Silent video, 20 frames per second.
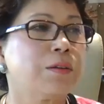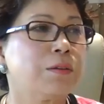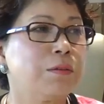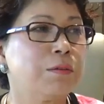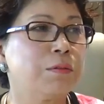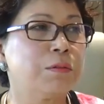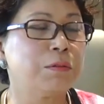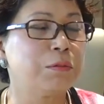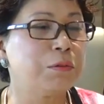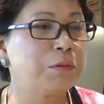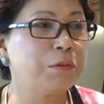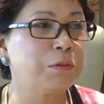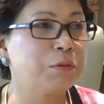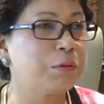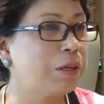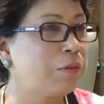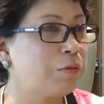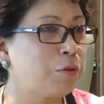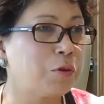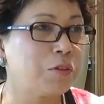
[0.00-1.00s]
You you're not
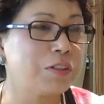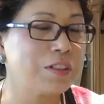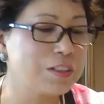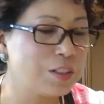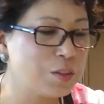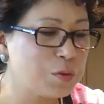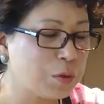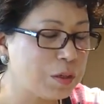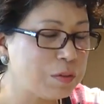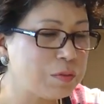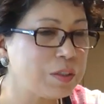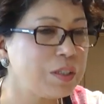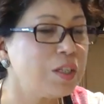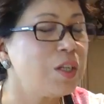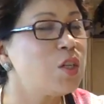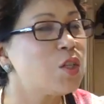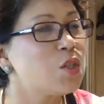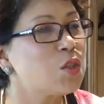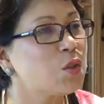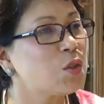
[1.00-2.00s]
going to have all these things forever.
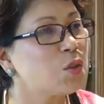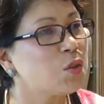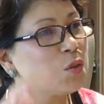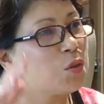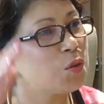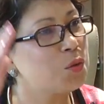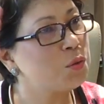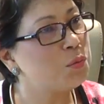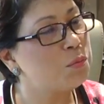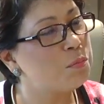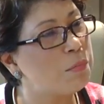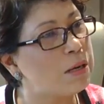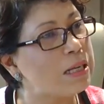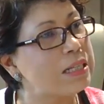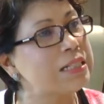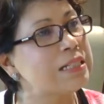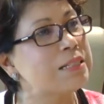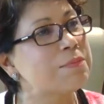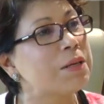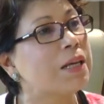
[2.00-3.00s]
So you
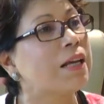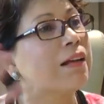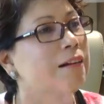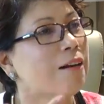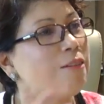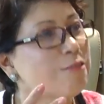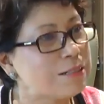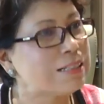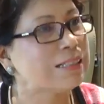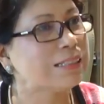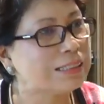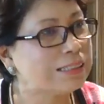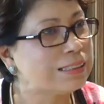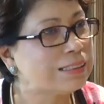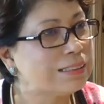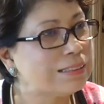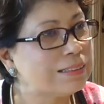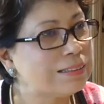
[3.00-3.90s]
must be grounded.